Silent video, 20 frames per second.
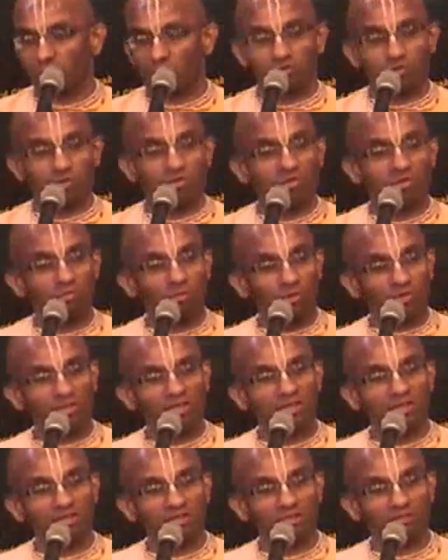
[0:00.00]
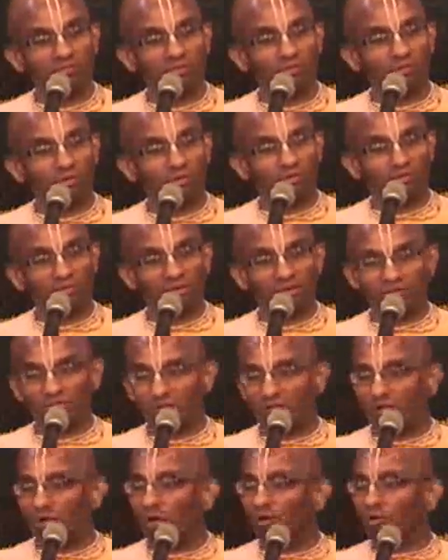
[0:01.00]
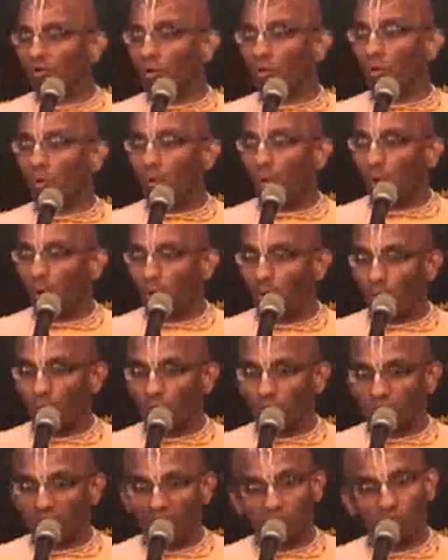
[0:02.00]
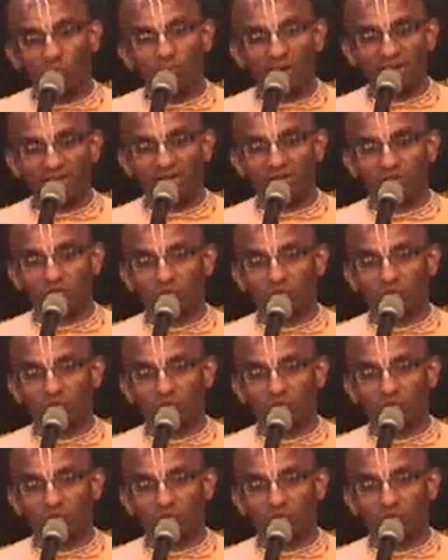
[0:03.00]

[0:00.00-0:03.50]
So devotees, if you want, we are, we are not narrow-minded.